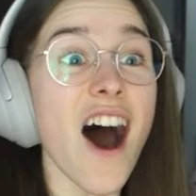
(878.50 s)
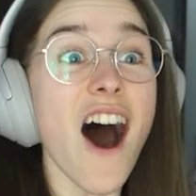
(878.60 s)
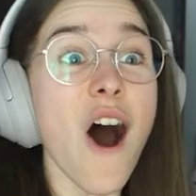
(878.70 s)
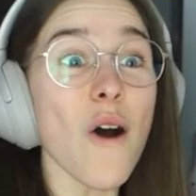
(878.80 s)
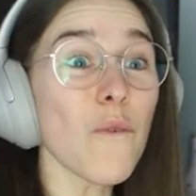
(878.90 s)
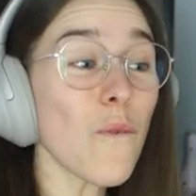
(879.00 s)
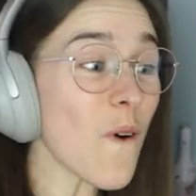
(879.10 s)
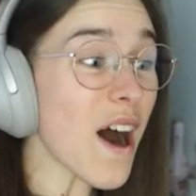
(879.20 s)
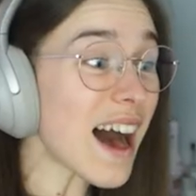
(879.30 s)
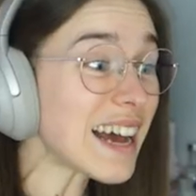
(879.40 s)

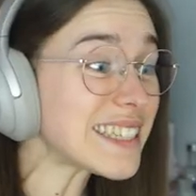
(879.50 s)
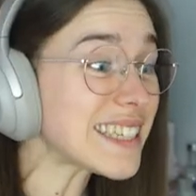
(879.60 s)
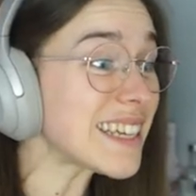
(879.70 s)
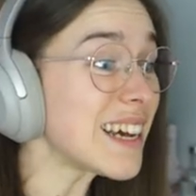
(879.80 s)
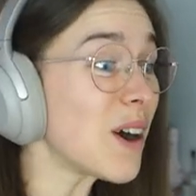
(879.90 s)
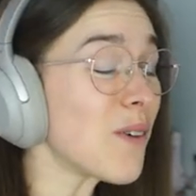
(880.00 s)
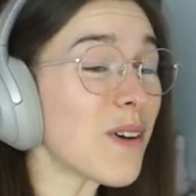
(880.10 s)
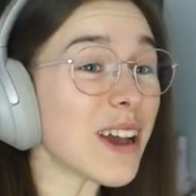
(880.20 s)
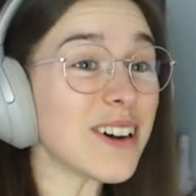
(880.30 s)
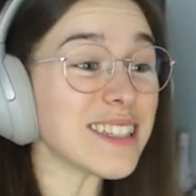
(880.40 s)
What?!
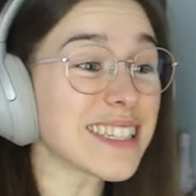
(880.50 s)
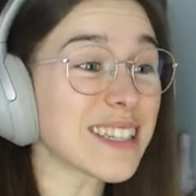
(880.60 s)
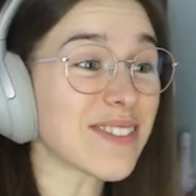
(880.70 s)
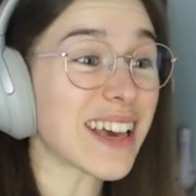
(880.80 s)
We earned some